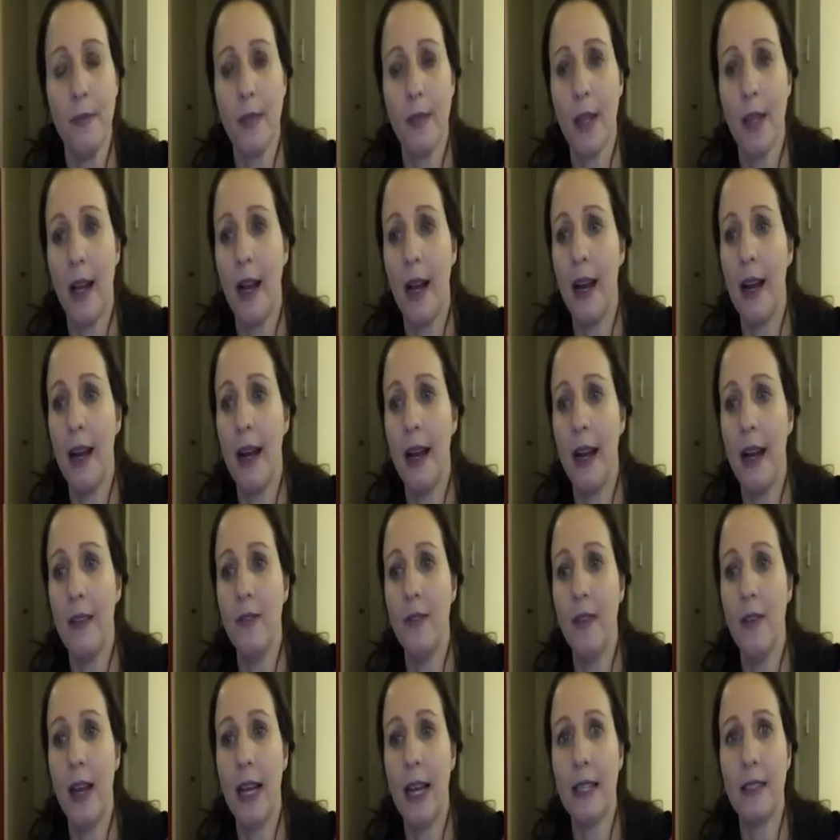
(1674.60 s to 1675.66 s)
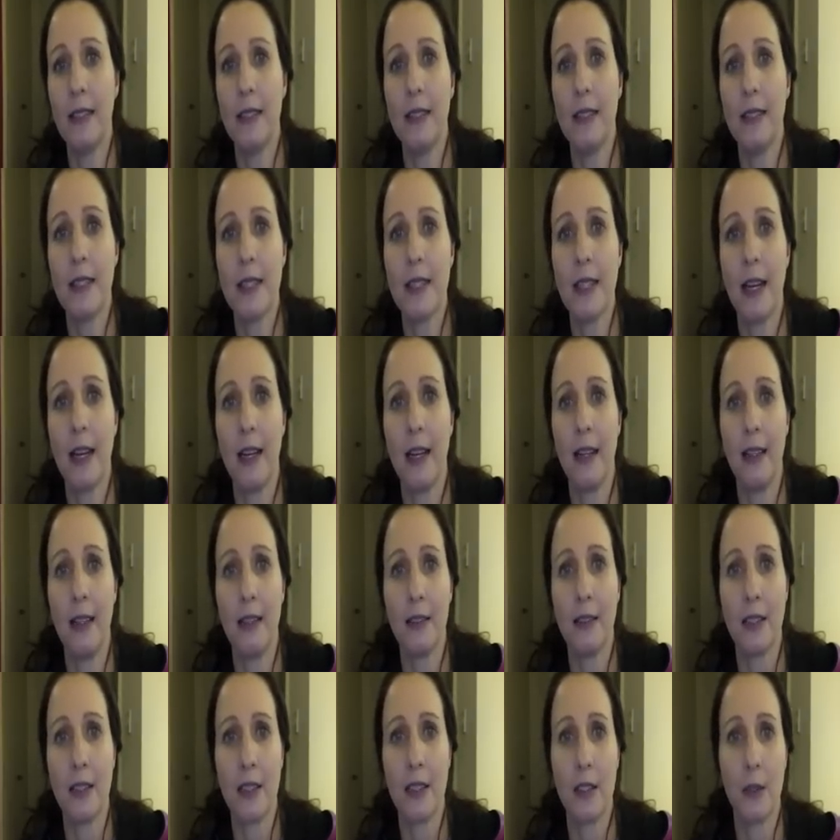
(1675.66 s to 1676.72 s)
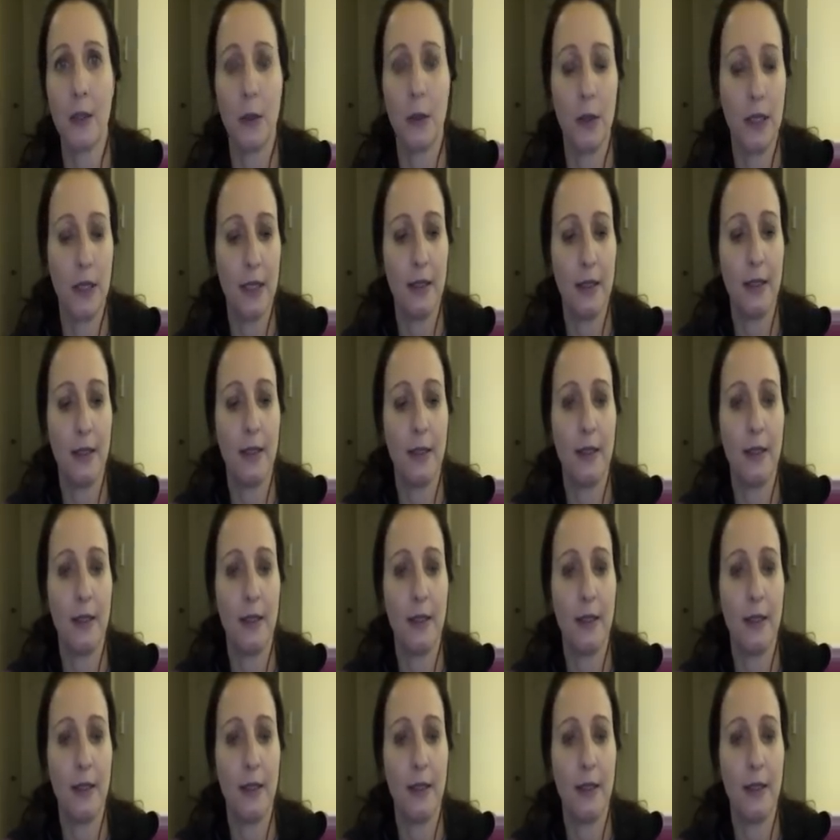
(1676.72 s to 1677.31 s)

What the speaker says: and I'll just call it